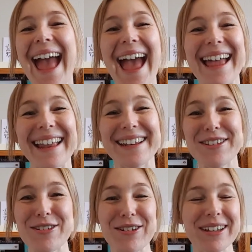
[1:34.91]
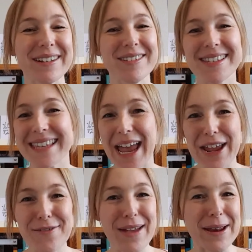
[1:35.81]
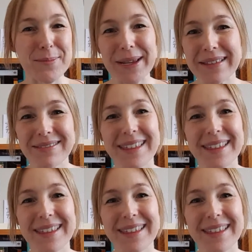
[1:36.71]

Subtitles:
and you can save and pin